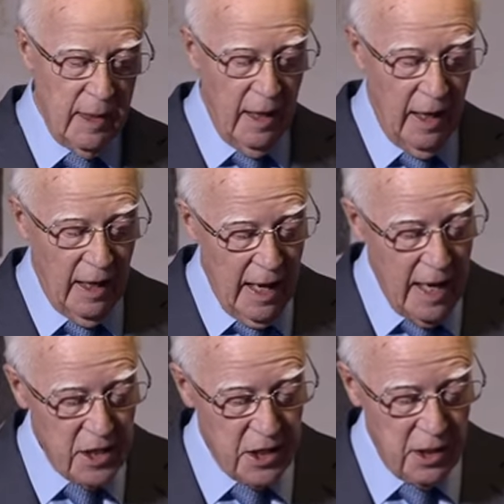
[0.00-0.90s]

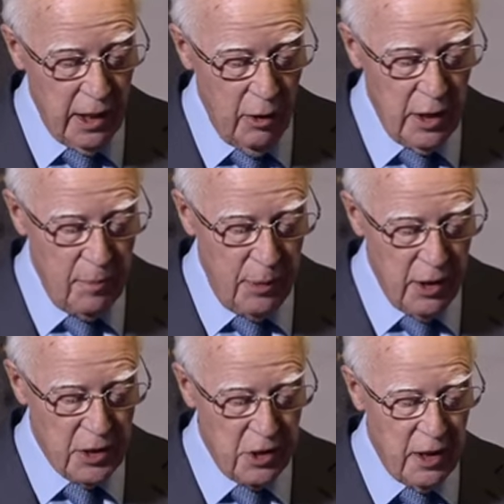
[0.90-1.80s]
Alas, the only
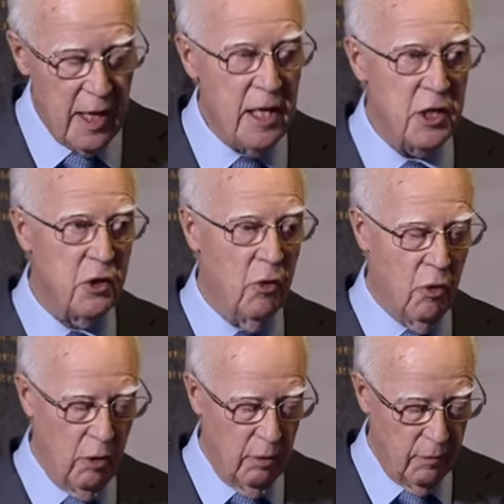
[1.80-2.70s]
person he
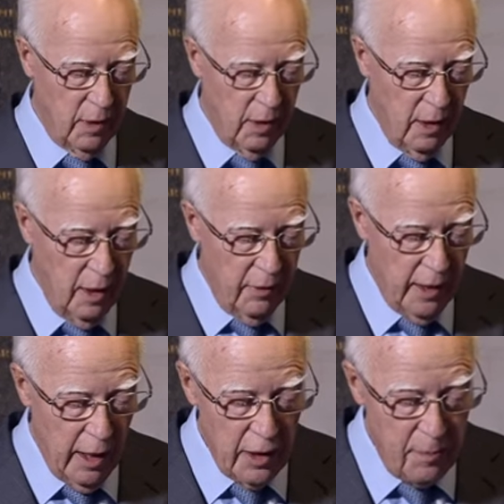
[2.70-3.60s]
saw,
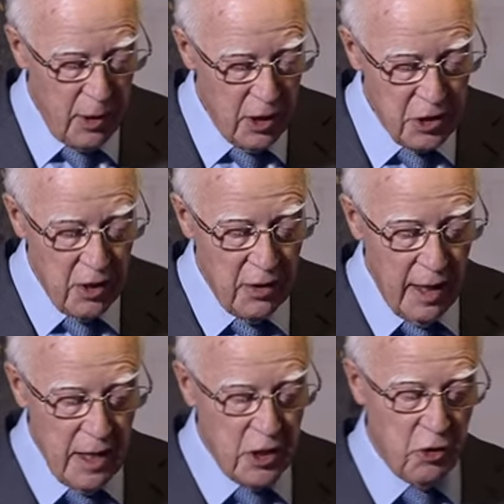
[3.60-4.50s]
the only person
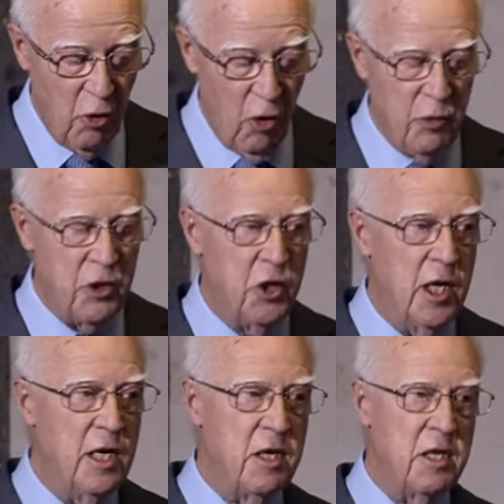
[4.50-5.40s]
they saw, was
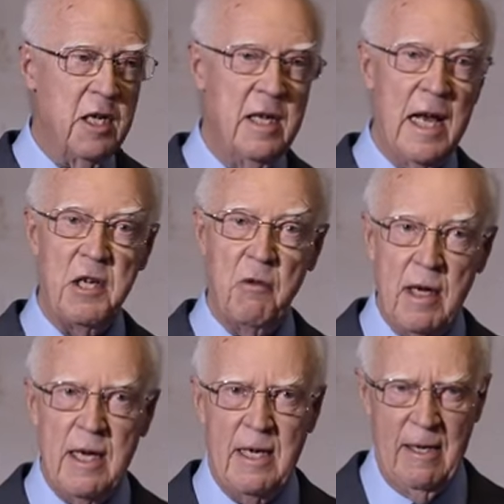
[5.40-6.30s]
Jesus of
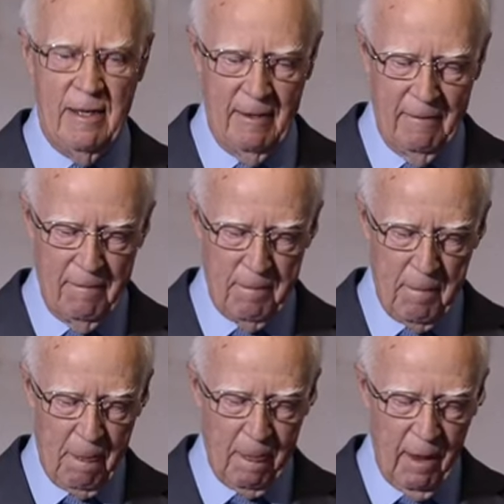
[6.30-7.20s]
Nazarene.
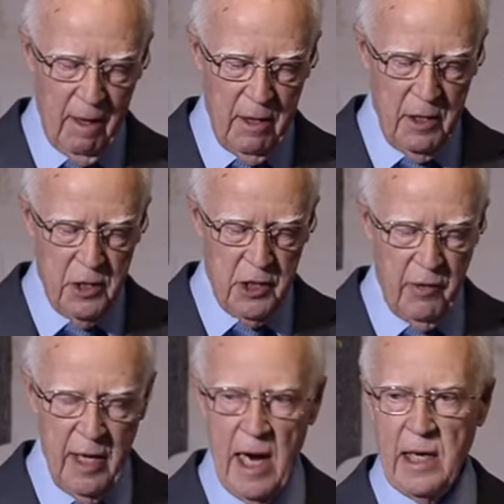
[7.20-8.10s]
So
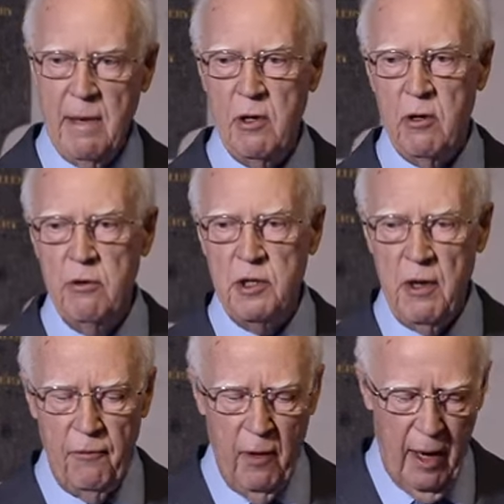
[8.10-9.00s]
they had him
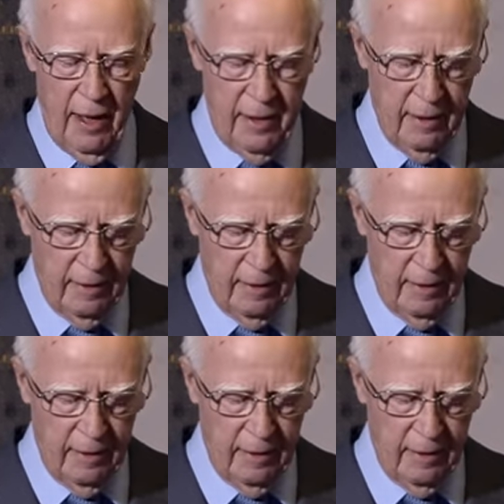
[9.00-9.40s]
crucified.